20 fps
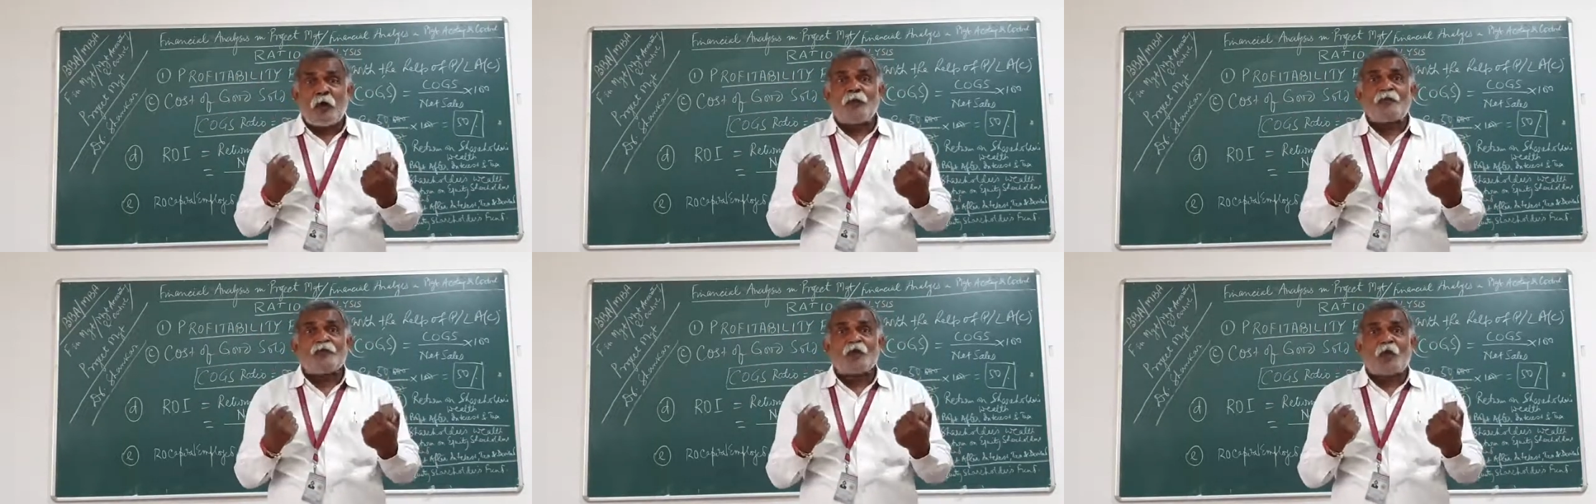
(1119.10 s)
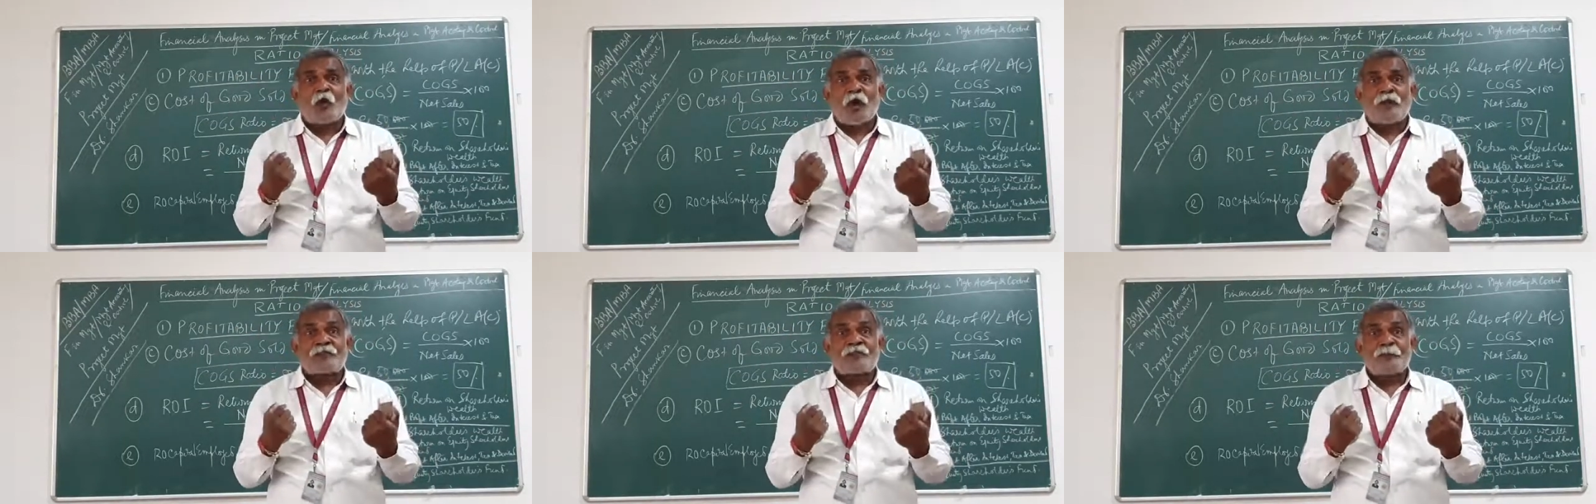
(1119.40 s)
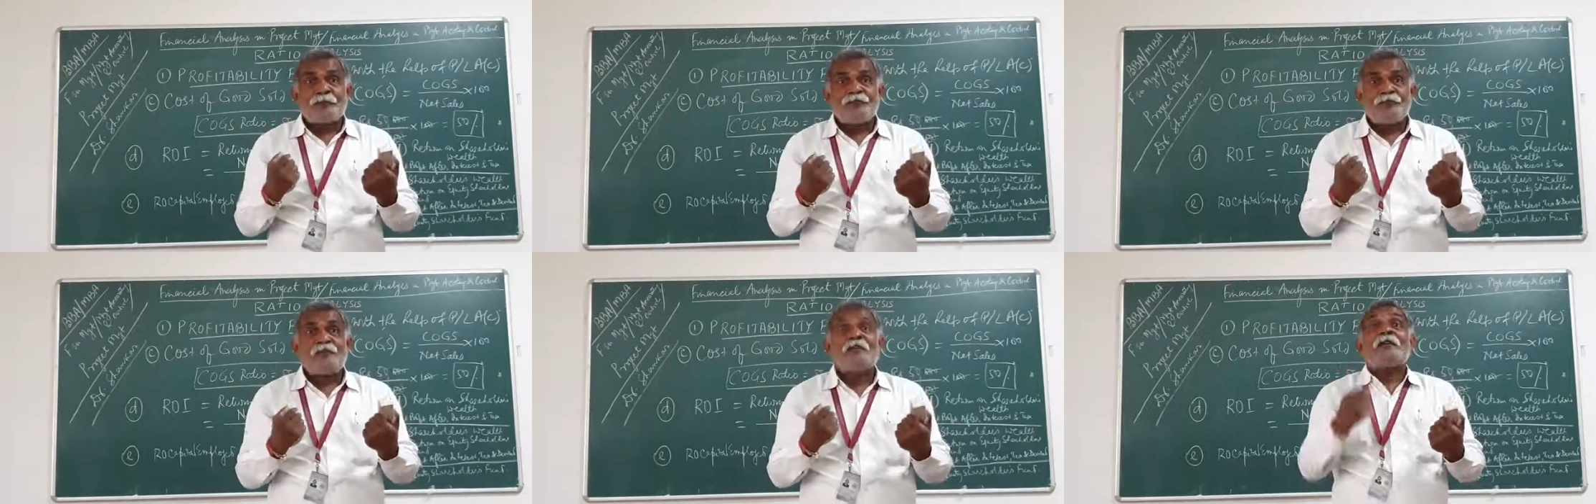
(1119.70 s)
you got?
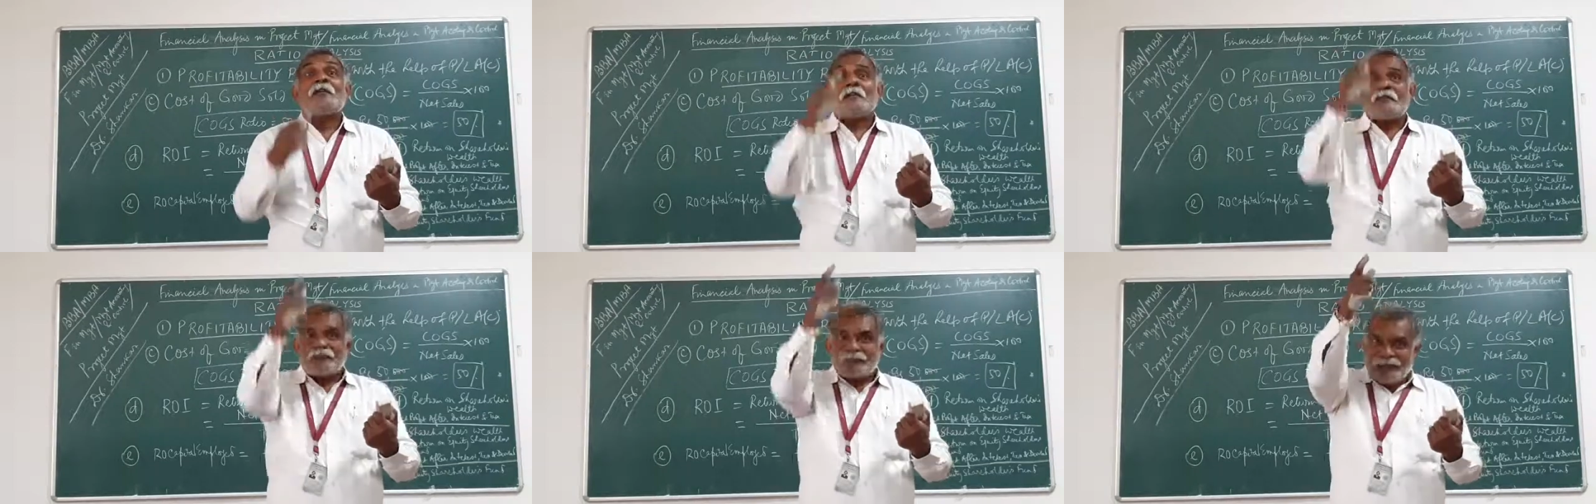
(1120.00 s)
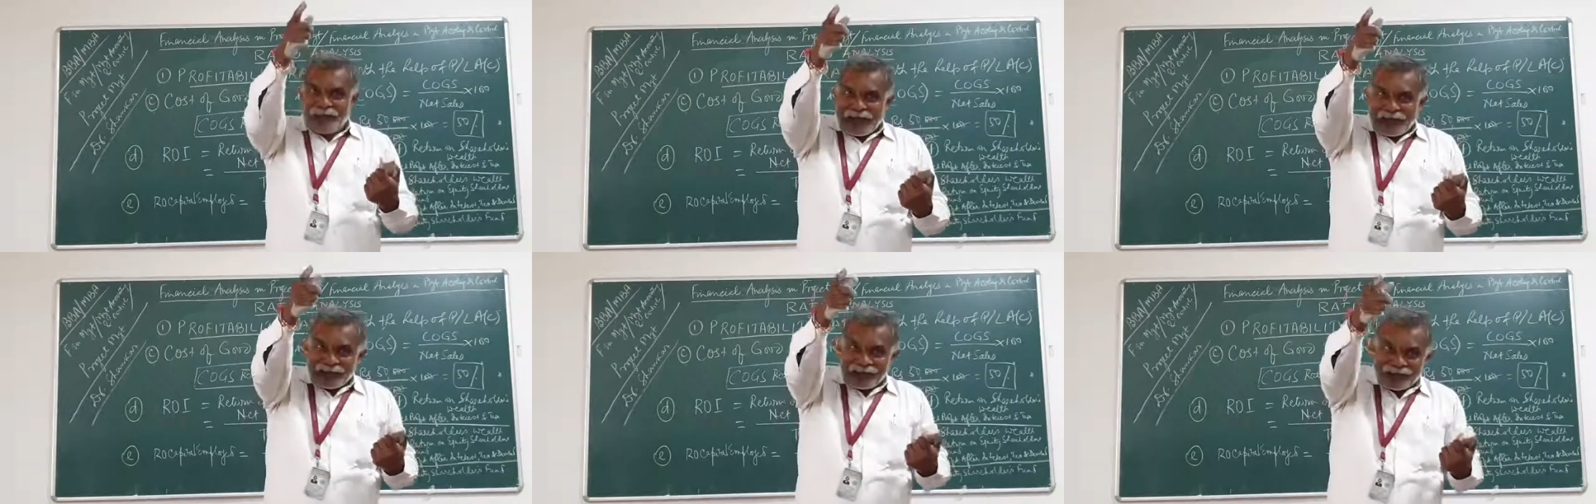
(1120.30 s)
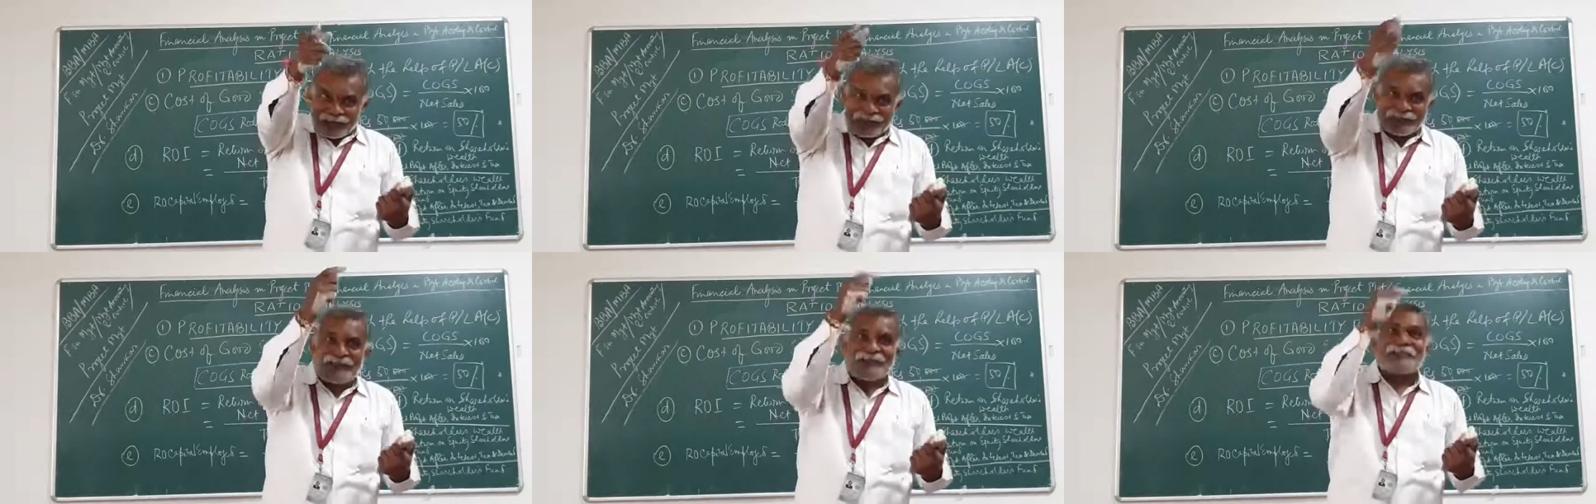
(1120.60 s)
By
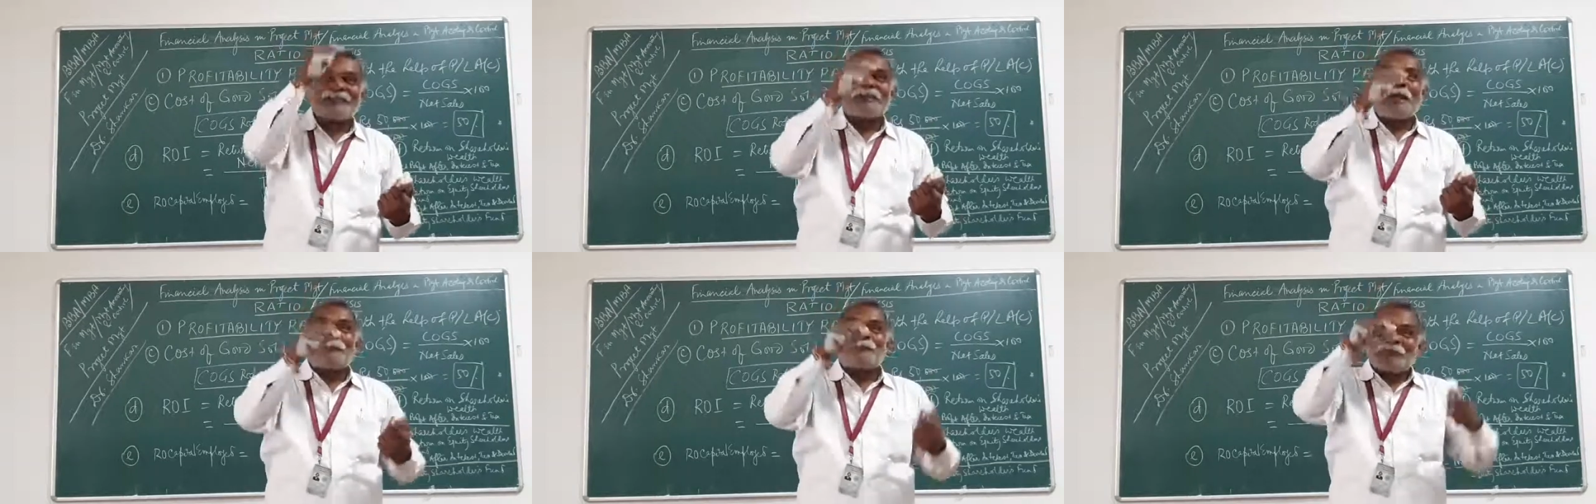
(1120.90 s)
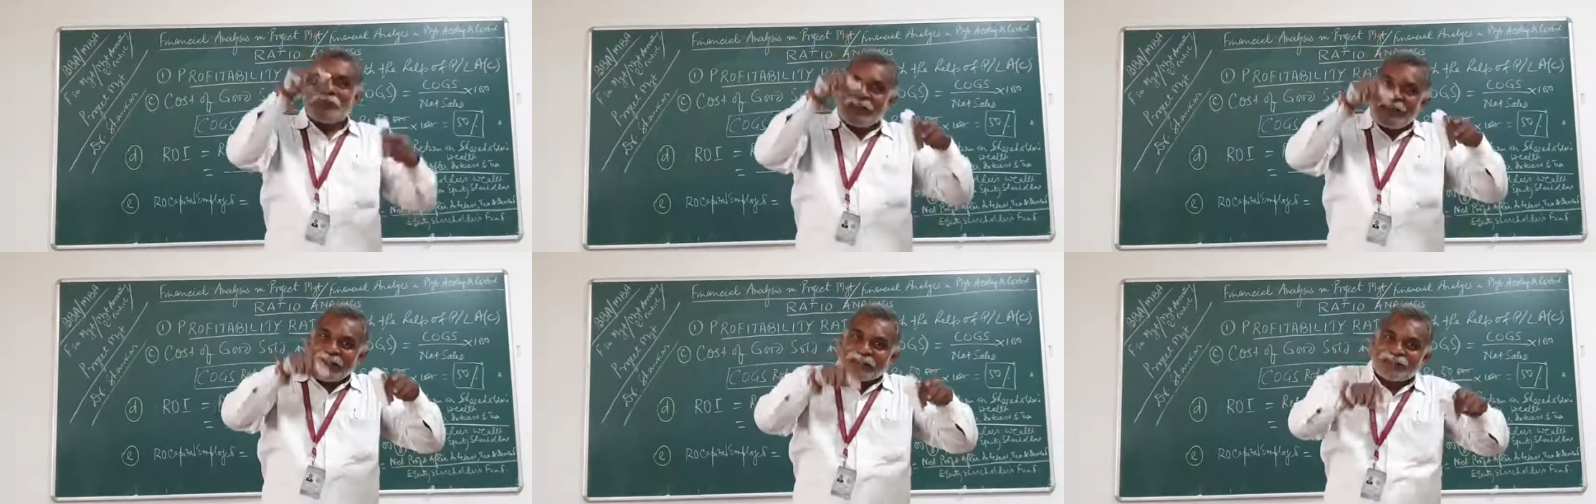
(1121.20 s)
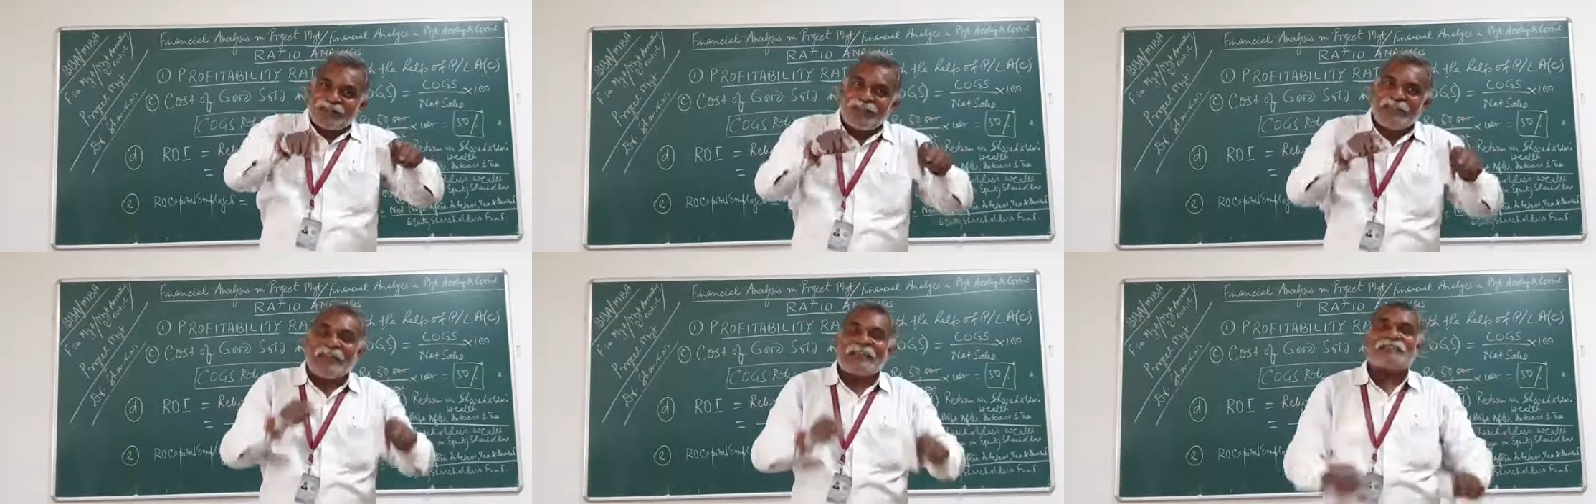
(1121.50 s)
debt capital as
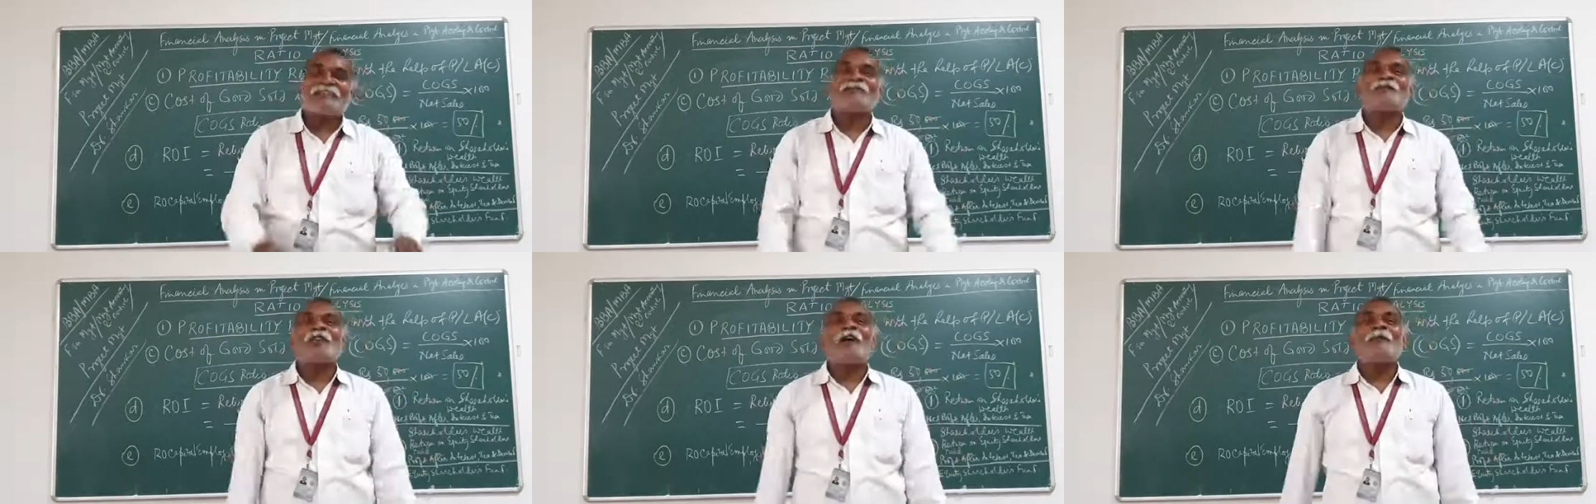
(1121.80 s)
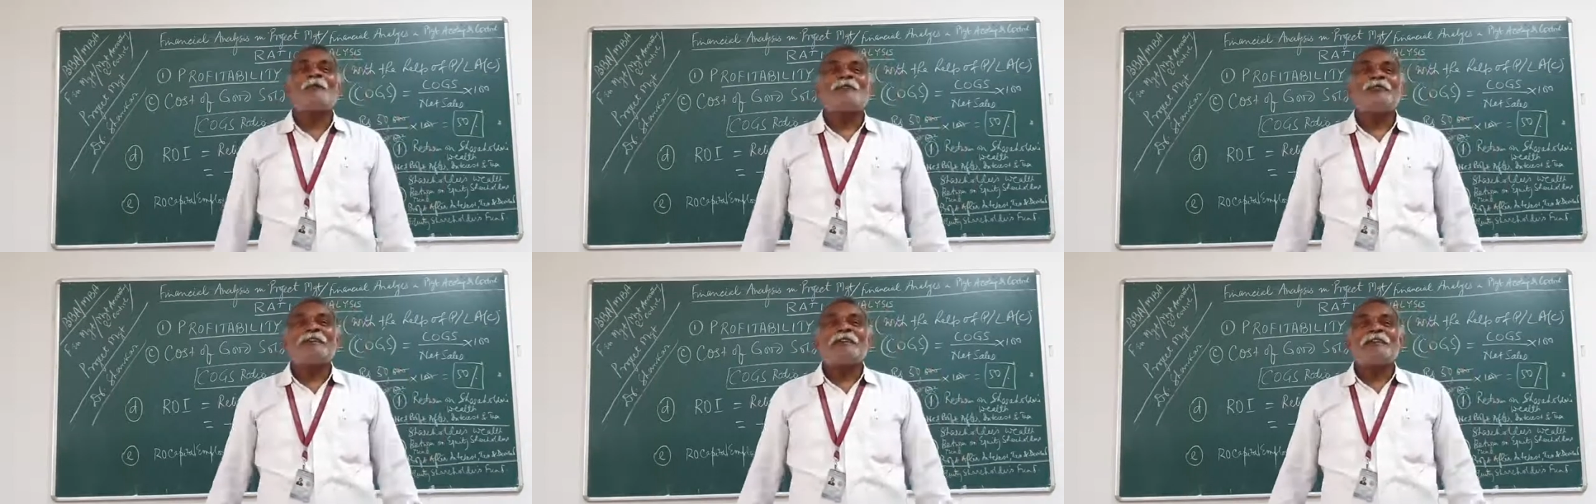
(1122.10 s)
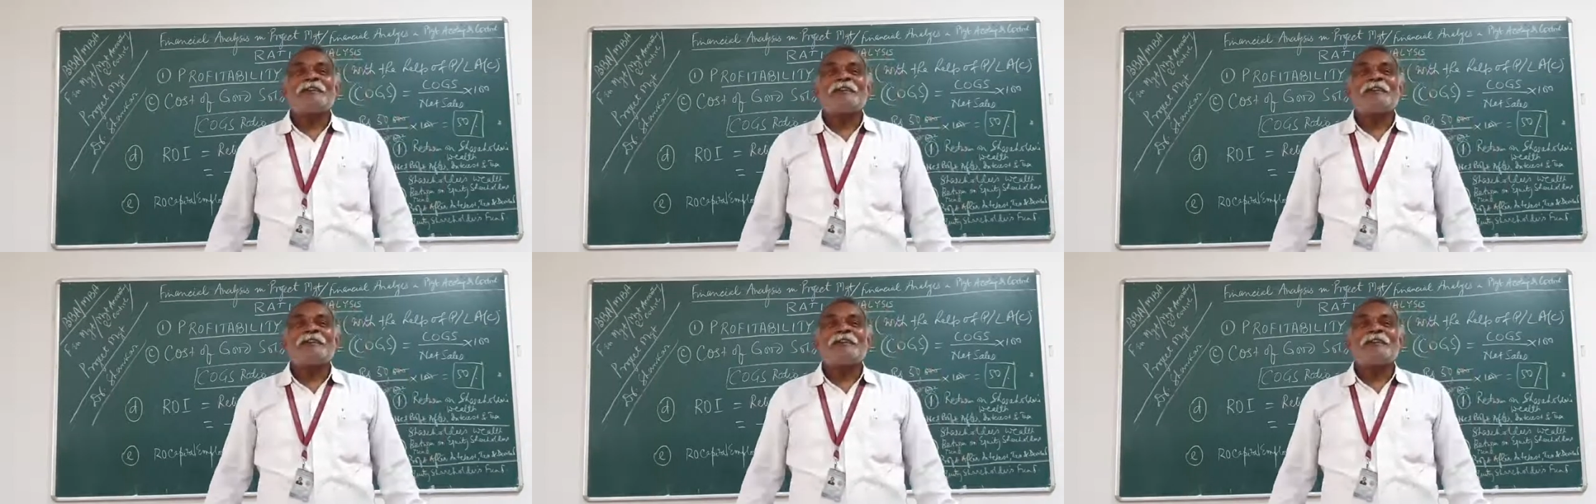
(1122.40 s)
well as from